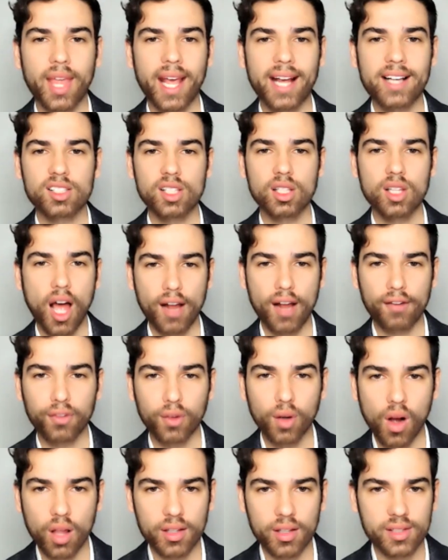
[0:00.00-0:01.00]
Thanks a lot for
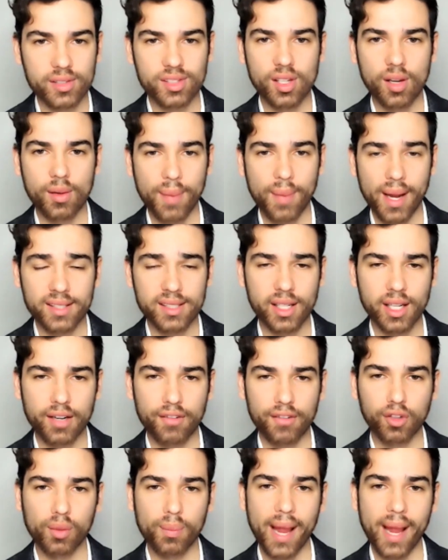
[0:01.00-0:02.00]
all this amazing
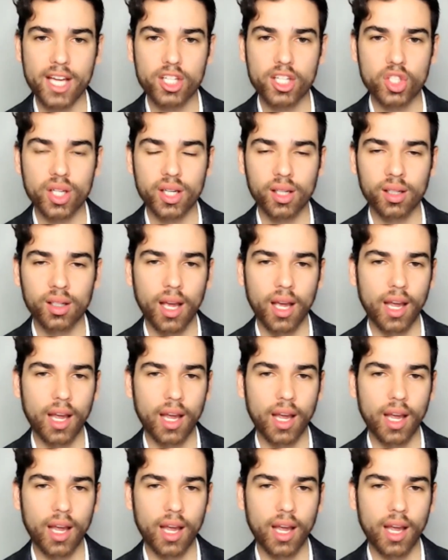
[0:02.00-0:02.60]
information.